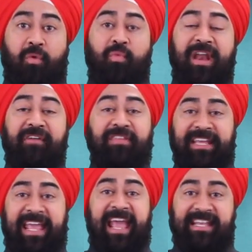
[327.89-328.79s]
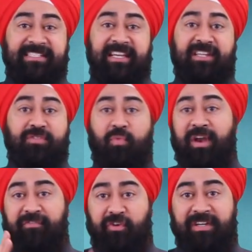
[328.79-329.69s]
whatever the case is,
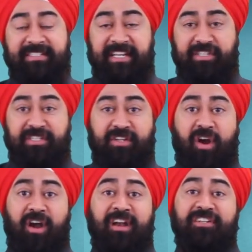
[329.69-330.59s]
whatever your decisions are,